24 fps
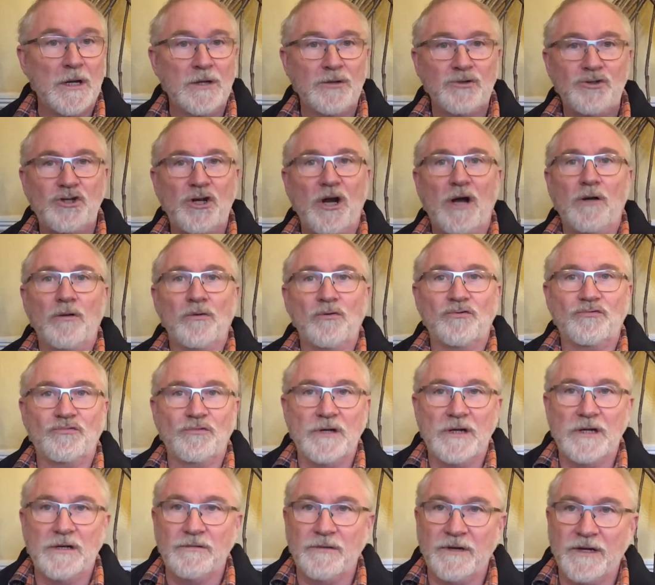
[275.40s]
child
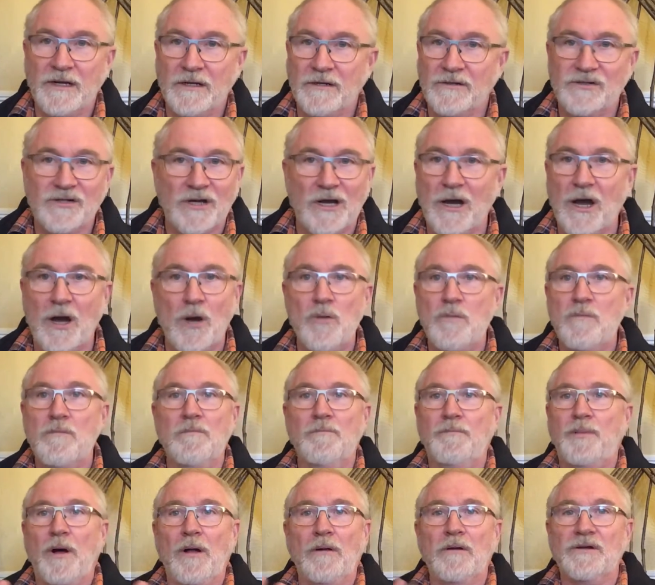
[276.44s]
rearing to
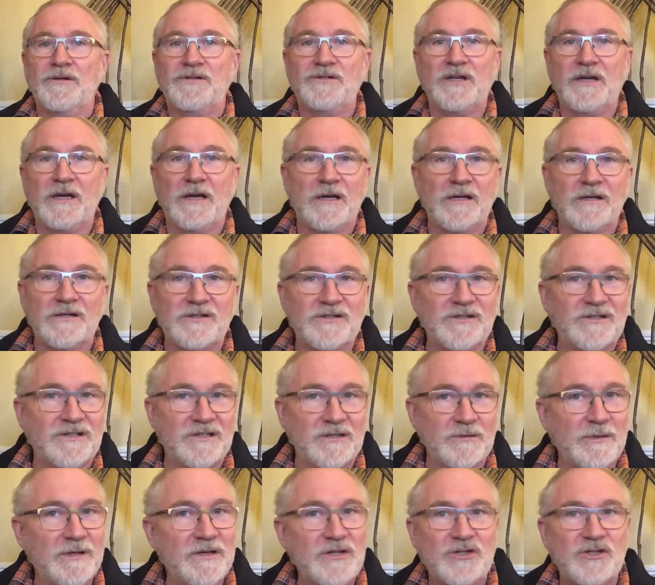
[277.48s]
home politics
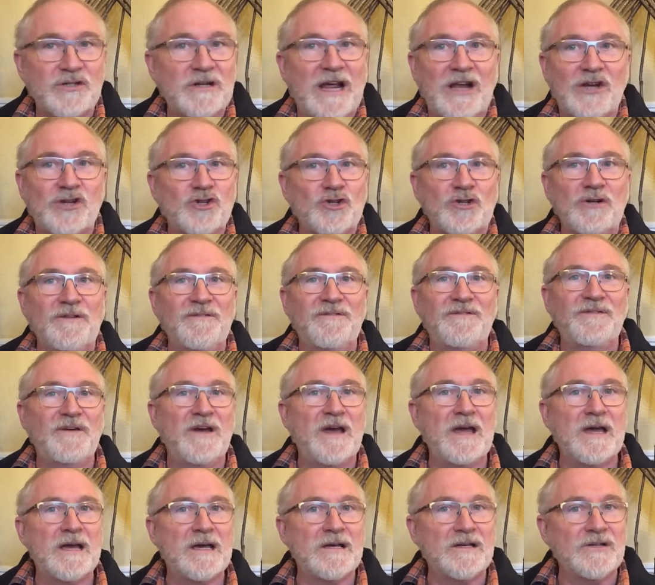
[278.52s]
to international
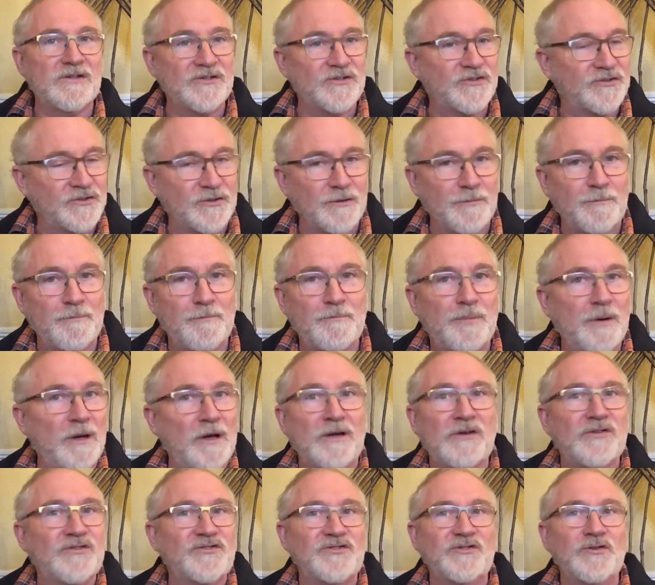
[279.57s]
affairs to
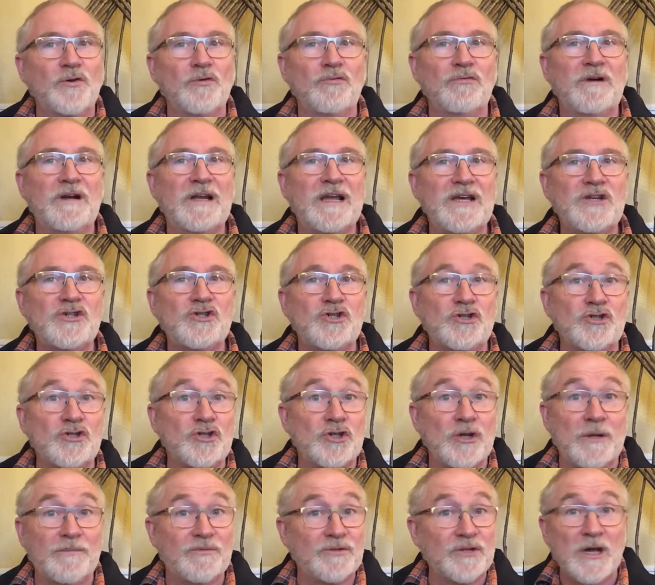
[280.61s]
personal
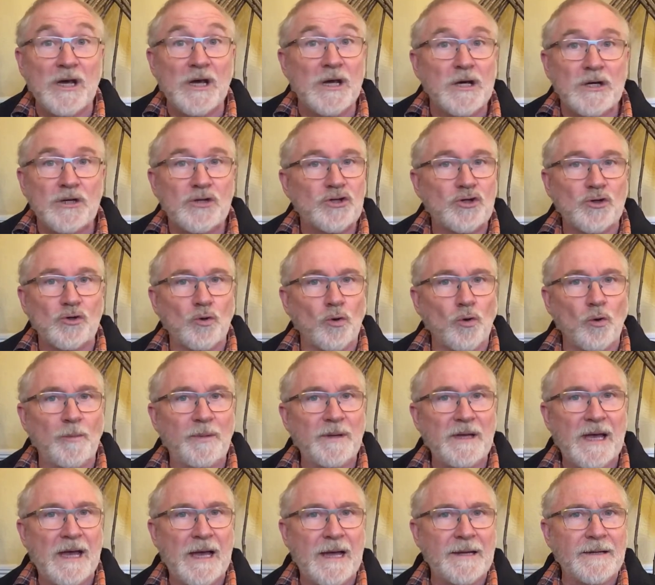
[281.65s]
relationships should all
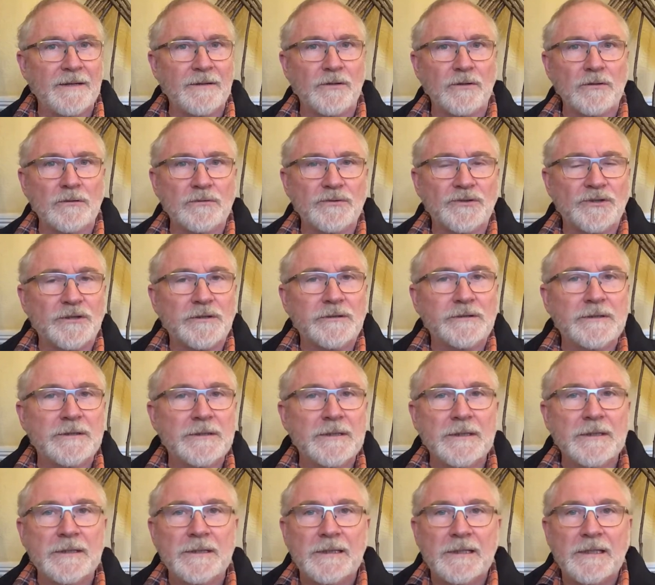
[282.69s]
be handled
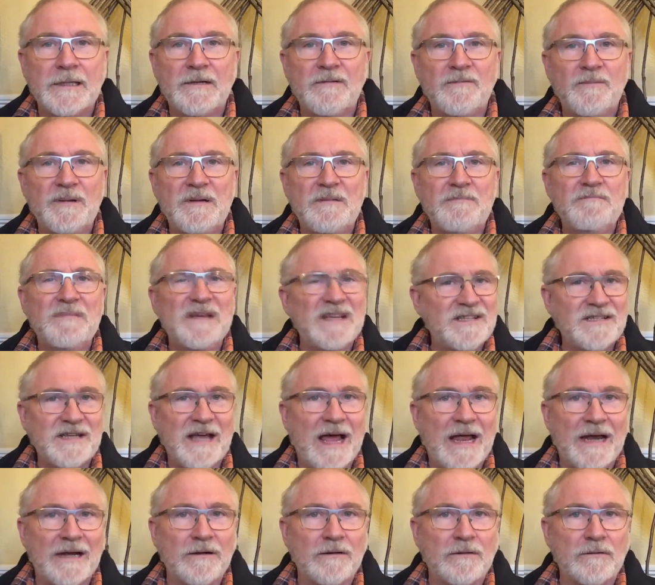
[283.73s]
and have been
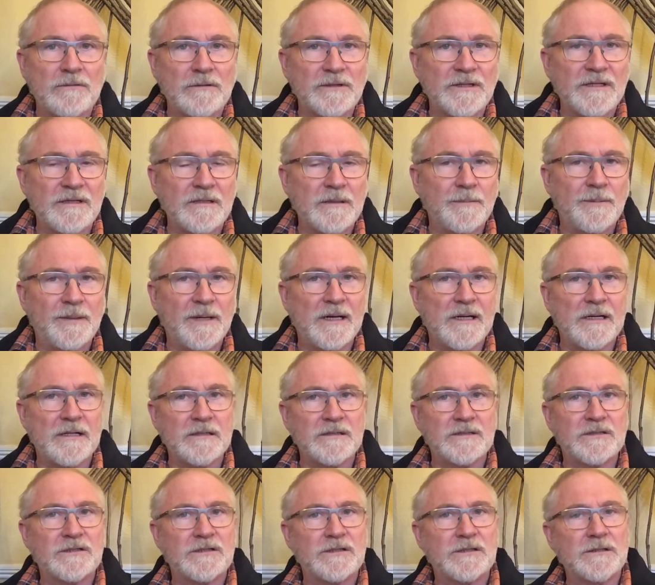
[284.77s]
mishandled in the
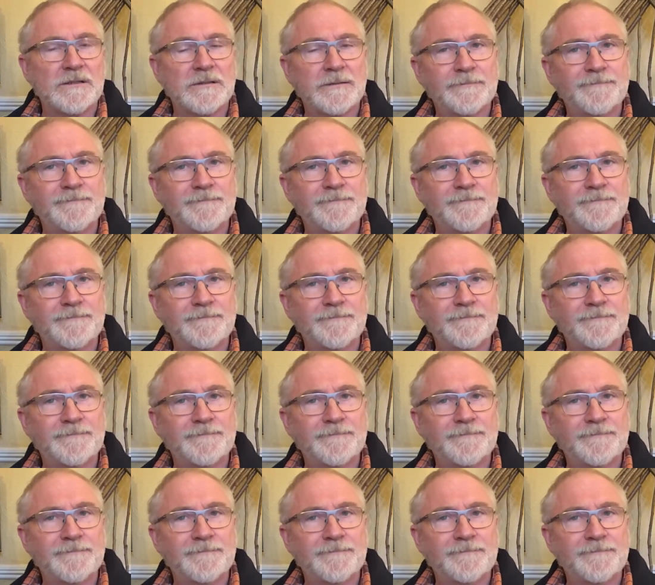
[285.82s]
past.